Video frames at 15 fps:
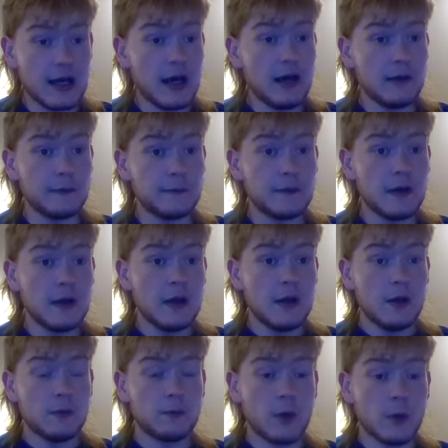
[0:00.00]
of
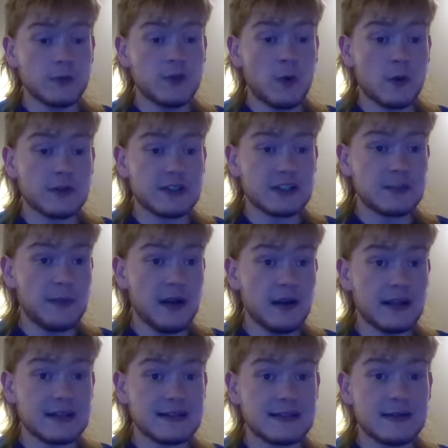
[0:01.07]
road course
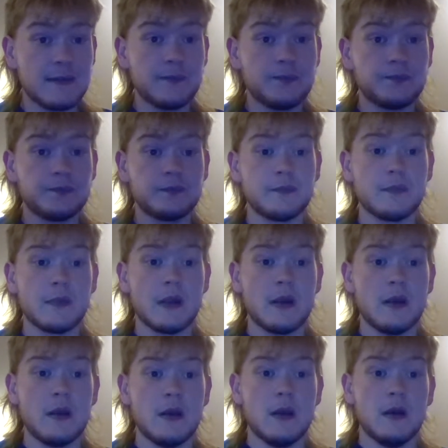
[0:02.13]
experience.
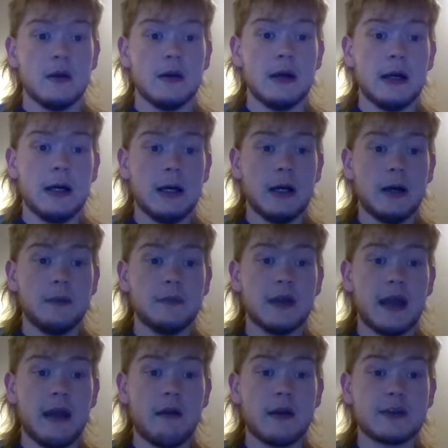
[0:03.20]

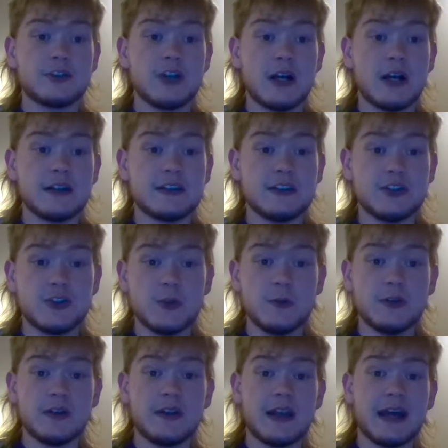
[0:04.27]
Eric Johnson
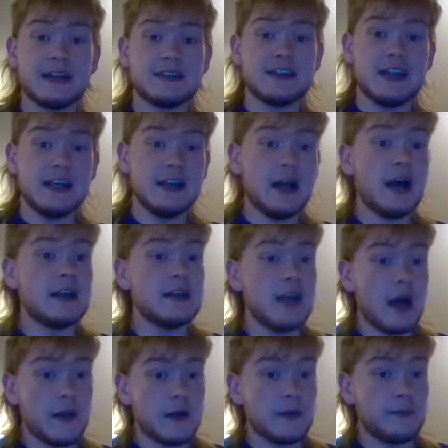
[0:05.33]
Jr. in the 19,
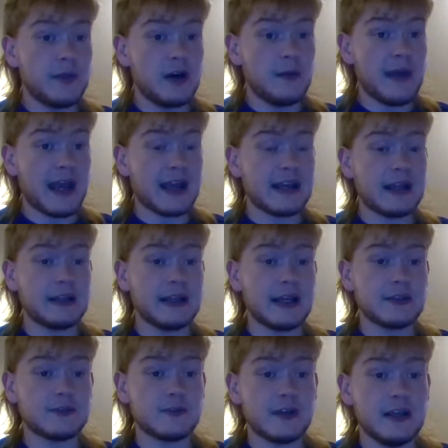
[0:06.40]
another Bill McAnally
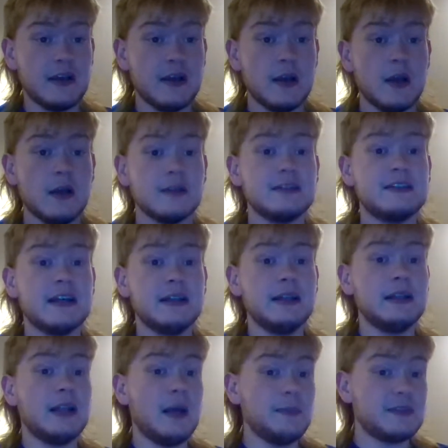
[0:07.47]
entry.
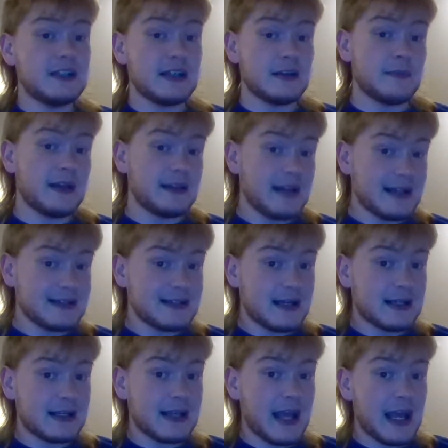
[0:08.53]
Dylan Lupton, I bet that's
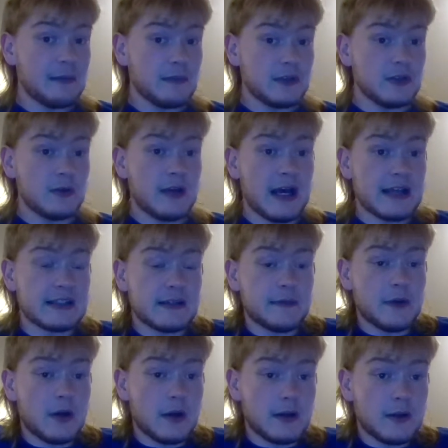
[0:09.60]
not a name you guys
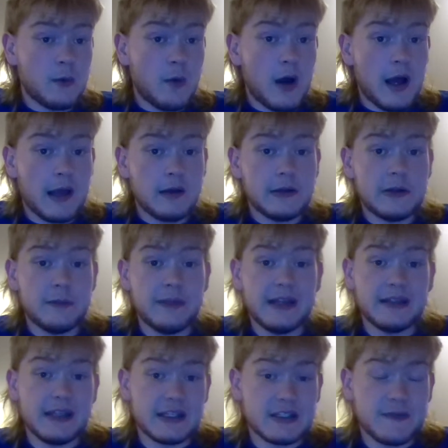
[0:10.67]
have heard in a while. He'll be
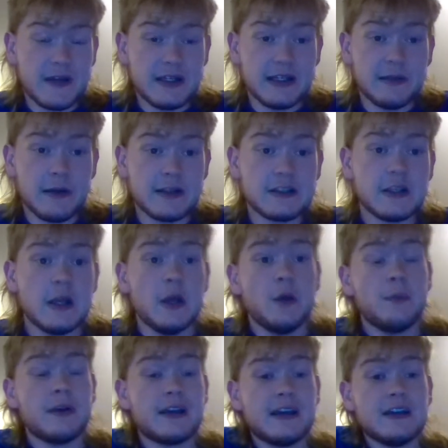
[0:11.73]
in the Xfinity race,
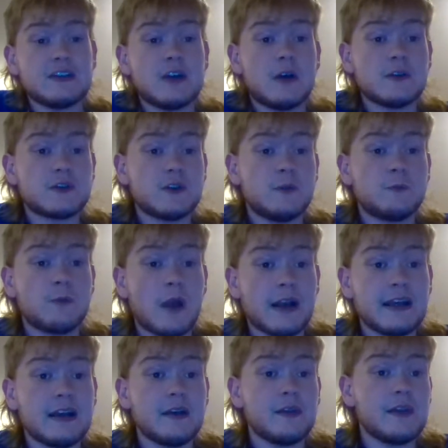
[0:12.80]
but he is also
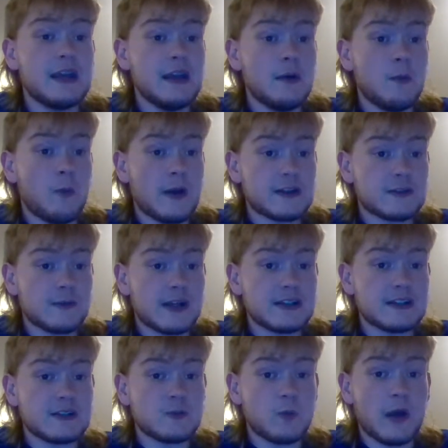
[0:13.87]
running the West race
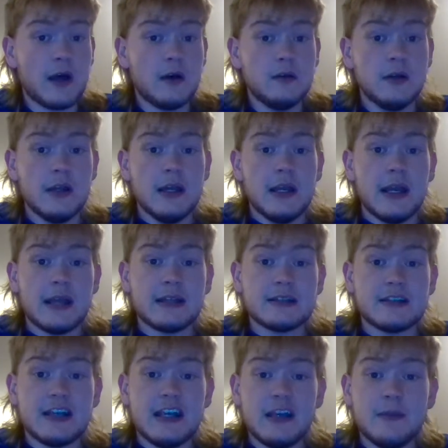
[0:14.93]
as well. In a
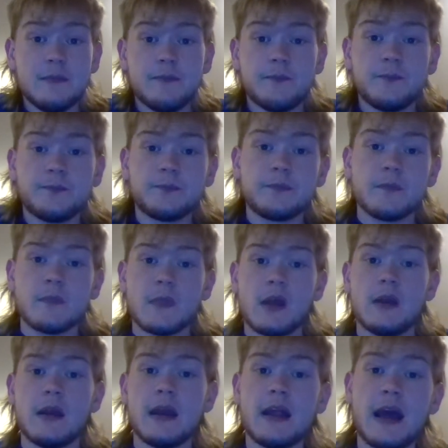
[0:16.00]
team,
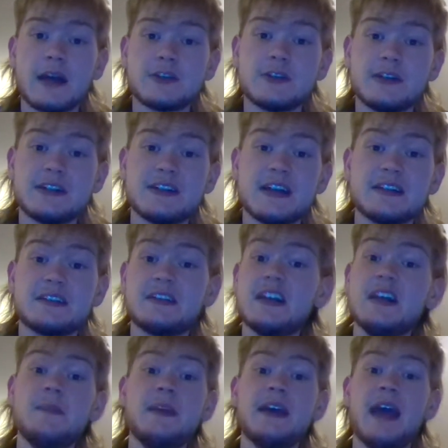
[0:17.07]
it actually says
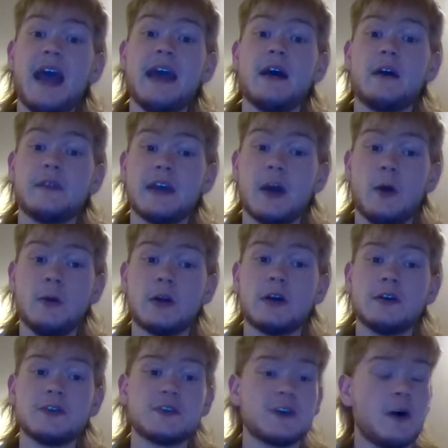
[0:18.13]
TBA on the
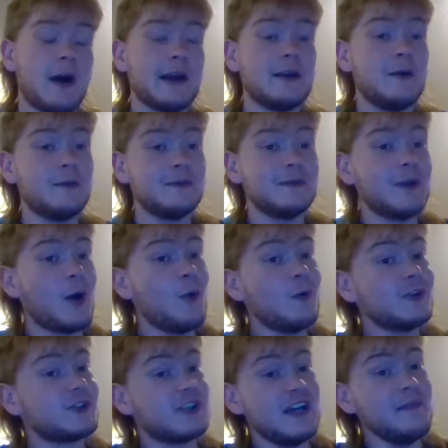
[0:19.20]
owner, so I don't know
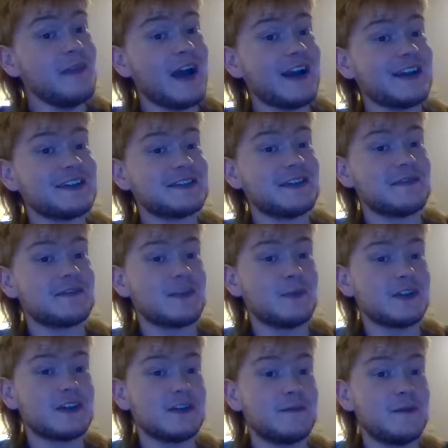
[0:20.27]
which team that is. If
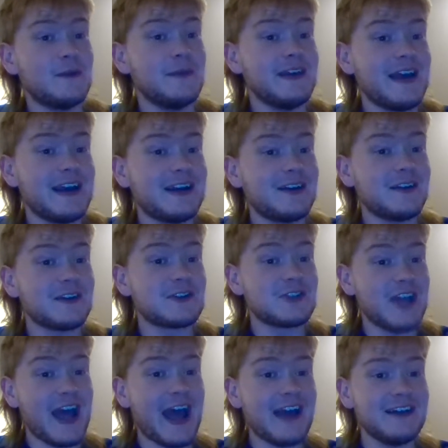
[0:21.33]
someone could fill me that in on the
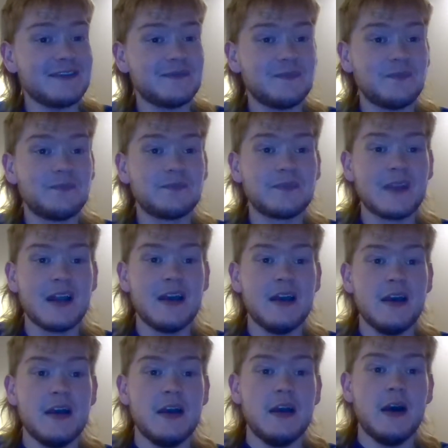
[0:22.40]
chat.
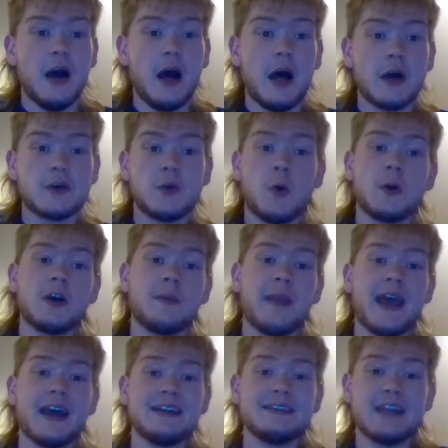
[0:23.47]

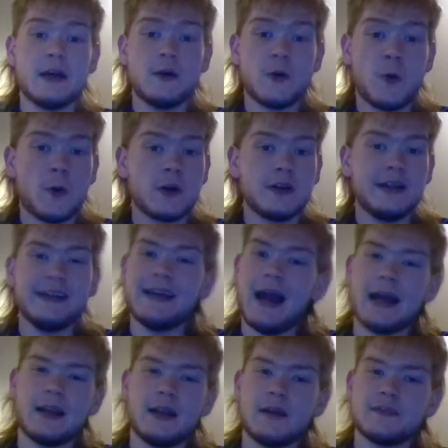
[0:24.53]
Quarterman, Dale Quarterly.
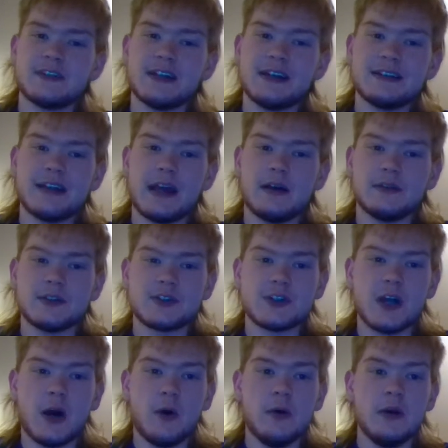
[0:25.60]
Gotta love seeing Dale on the
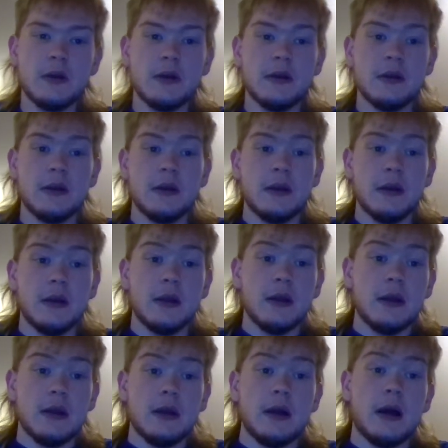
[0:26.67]
show.
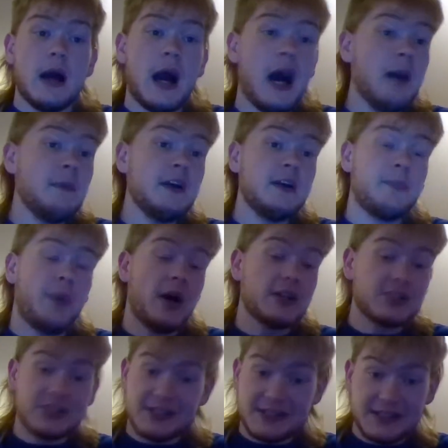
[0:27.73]
I'm going to
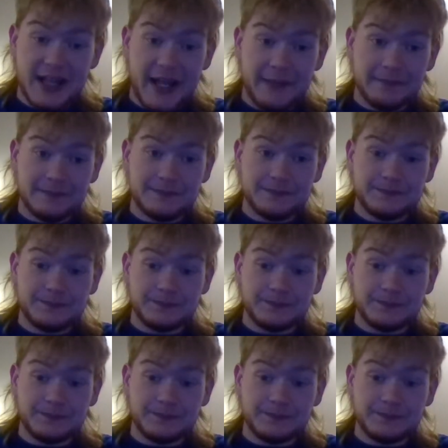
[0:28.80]
botch this name,